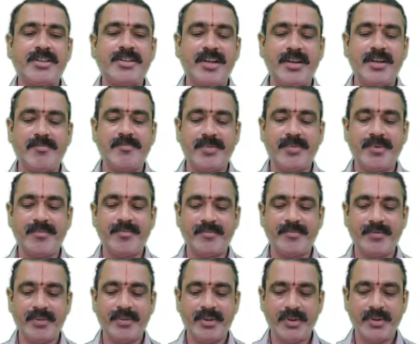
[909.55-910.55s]
slip
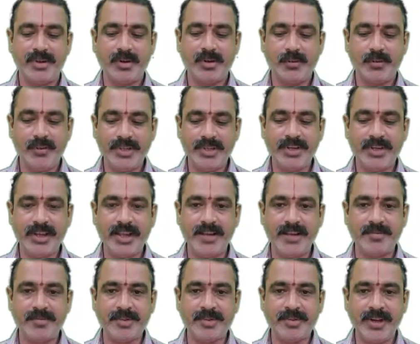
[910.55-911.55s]
which
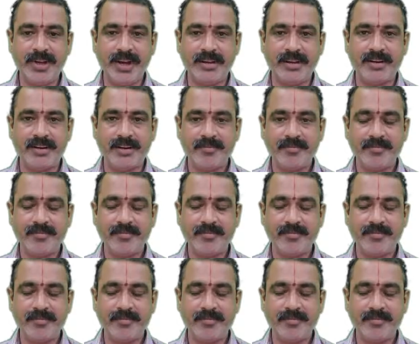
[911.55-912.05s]
helps to get